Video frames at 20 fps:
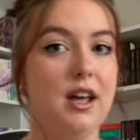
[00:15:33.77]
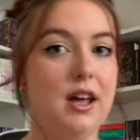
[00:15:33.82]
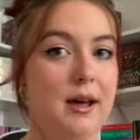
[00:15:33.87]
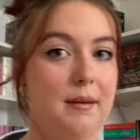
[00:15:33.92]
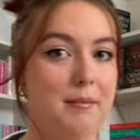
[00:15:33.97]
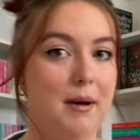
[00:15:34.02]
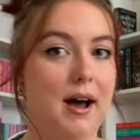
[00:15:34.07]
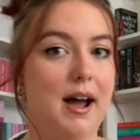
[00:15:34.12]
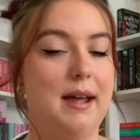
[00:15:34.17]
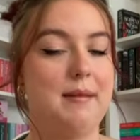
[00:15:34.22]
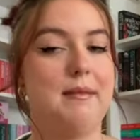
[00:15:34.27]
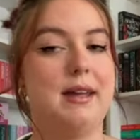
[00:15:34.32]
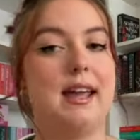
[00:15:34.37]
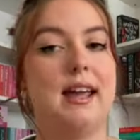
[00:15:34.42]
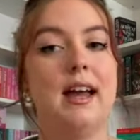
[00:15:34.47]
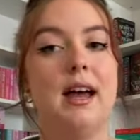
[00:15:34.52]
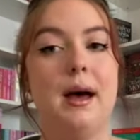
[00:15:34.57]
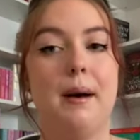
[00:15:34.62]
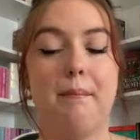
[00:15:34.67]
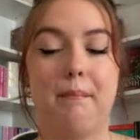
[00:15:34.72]
behind me,
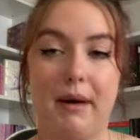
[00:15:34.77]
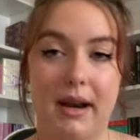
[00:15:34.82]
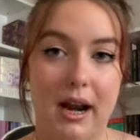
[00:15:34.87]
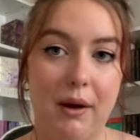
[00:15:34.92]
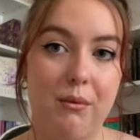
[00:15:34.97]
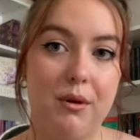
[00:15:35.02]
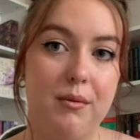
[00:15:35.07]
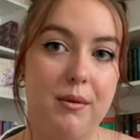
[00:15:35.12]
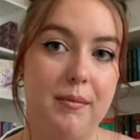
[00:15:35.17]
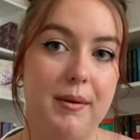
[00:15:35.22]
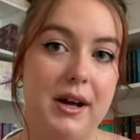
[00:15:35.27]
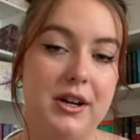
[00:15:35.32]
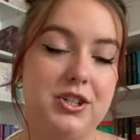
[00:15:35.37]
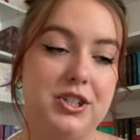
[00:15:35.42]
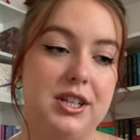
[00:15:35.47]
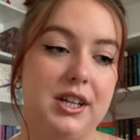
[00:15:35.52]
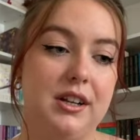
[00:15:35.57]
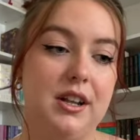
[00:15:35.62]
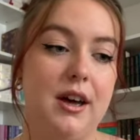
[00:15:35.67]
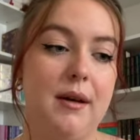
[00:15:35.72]
but I will be
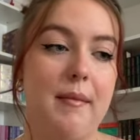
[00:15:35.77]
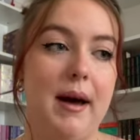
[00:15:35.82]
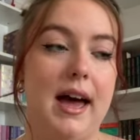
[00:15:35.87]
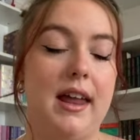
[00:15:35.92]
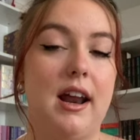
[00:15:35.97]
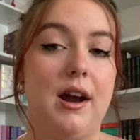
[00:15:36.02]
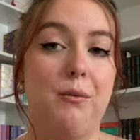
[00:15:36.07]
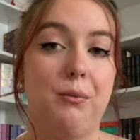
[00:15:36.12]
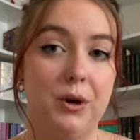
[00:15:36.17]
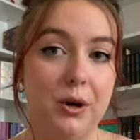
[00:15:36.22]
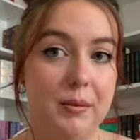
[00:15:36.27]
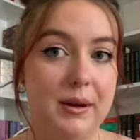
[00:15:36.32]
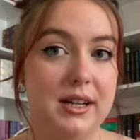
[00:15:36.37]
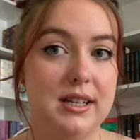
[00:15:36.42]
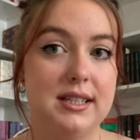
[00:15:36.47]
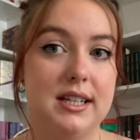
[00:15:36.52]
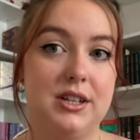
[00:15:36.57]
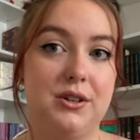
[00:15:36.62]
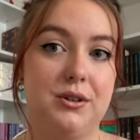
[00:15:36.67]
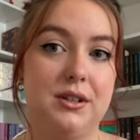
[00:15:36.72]
purchasing them and I will be
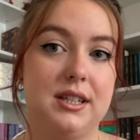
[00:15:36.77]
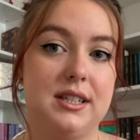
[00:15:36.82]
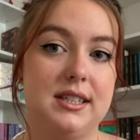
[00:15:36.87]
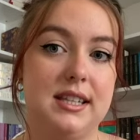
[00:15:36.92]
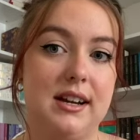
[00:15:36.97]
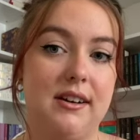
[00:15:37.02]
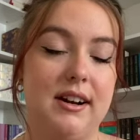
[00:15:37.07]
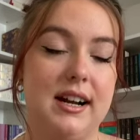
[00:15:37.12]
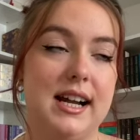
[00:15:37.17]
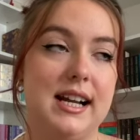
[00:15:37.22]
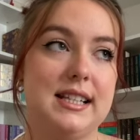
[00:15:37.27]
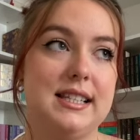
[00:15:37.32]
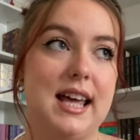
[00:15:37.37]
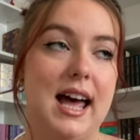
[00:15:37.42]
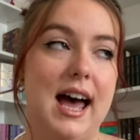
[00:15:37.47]
continuing the series,